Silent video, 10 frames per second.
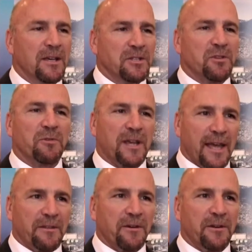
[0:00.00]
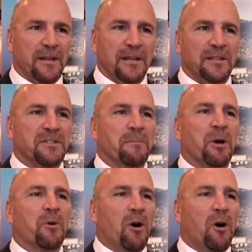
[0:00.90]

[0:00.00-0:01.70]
So together, it is about